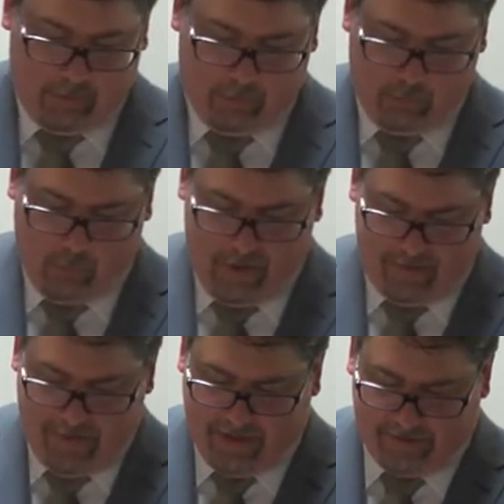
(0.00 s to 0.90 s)

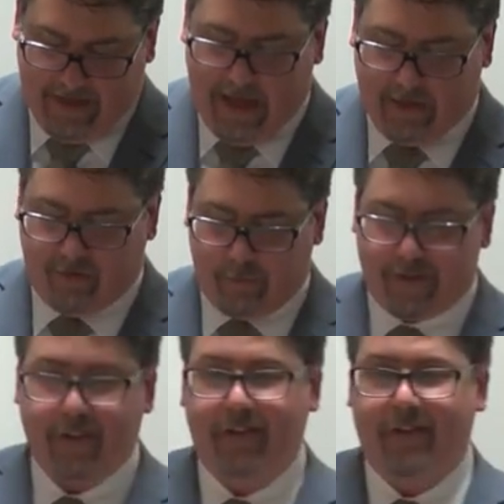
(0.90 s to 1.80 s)
One main catch with
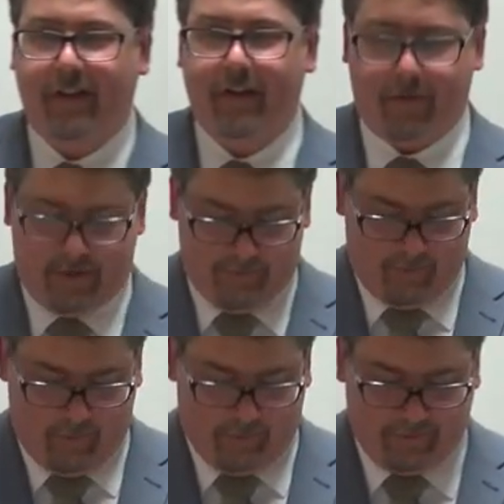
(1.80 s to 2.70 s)
this theory, of
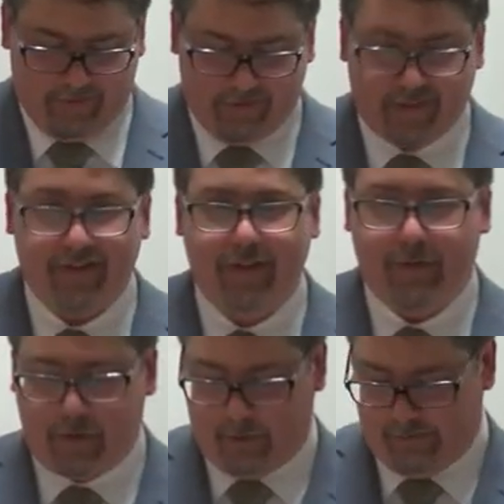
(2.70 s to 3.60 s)
course, is the
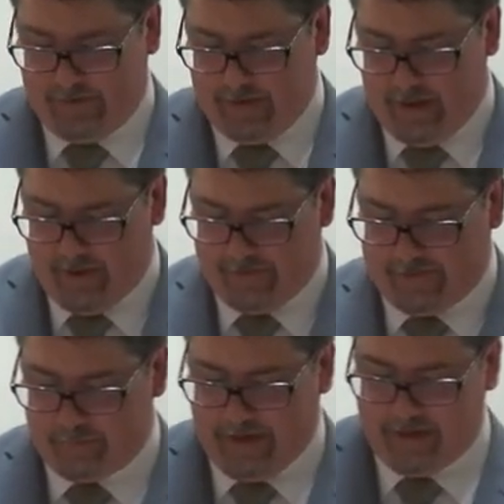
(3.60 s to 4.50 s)
difficulty of
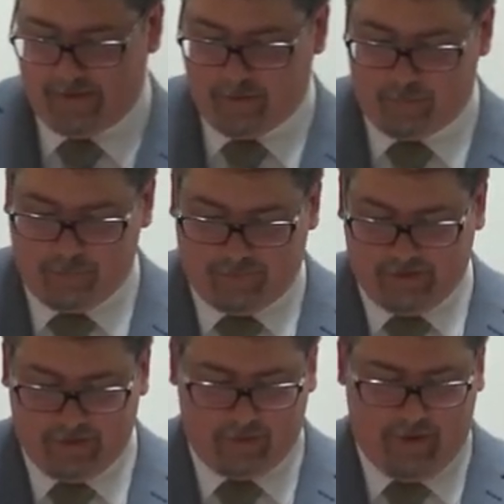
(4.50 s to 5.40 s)
explaining the
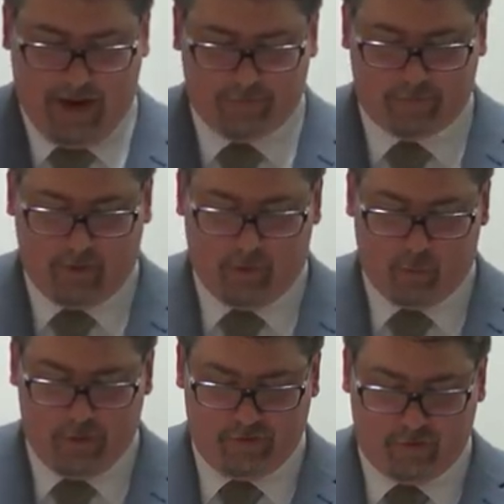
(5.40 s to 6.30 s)
pristine ground's
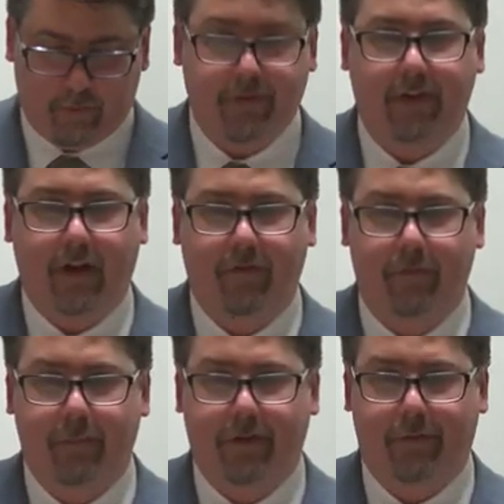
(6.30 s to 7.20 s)
original
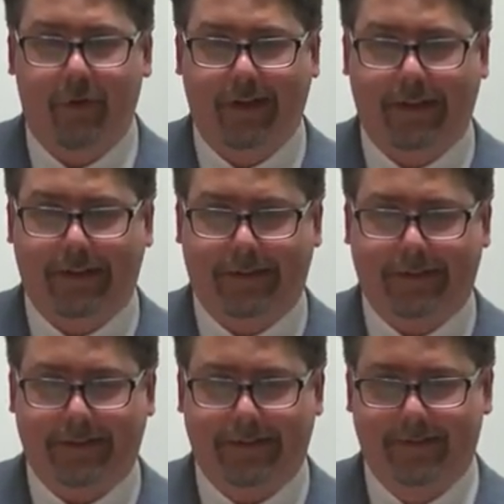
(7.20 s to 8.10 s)

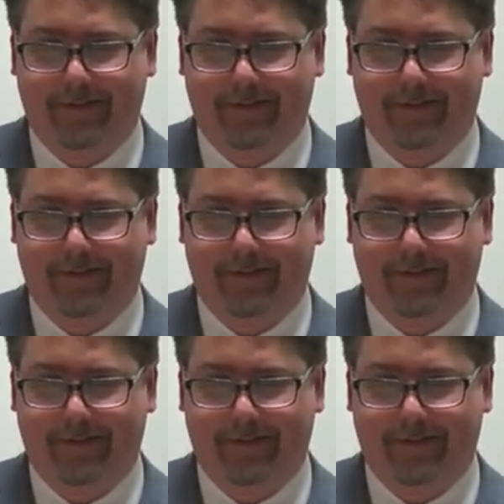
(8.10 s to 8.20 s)
self-misrecognition.